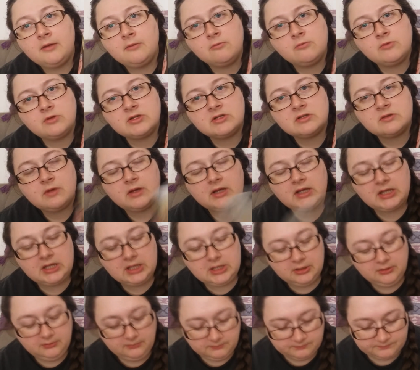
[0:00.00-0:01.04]
which is quite
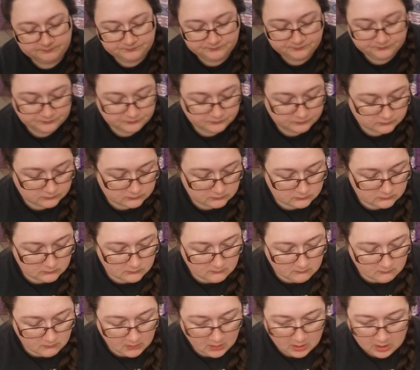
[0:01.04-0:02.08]
cute.
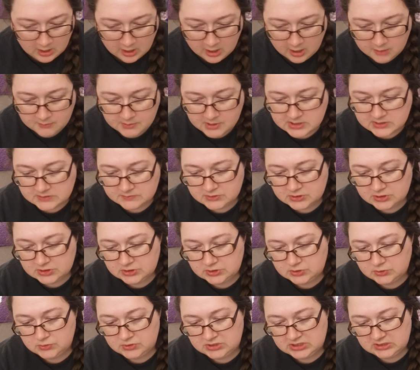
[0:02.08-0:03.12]
And some
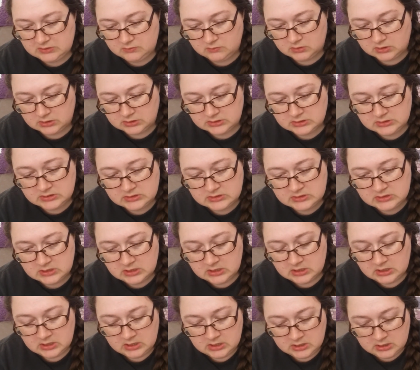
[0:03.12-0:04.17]
sushi ones.
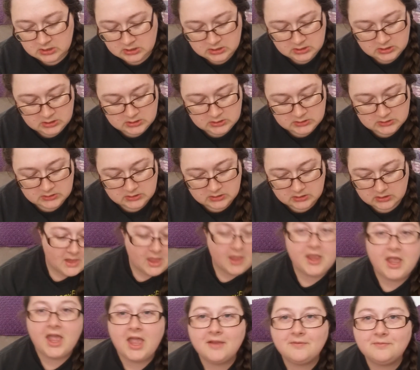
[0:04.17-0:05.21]

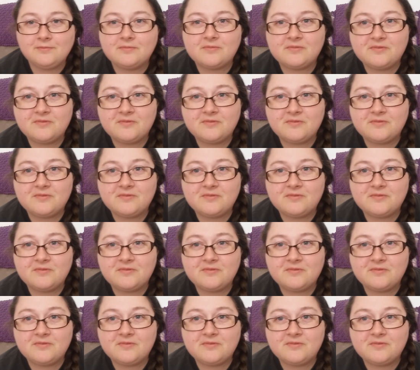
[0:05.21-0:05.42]
Okay,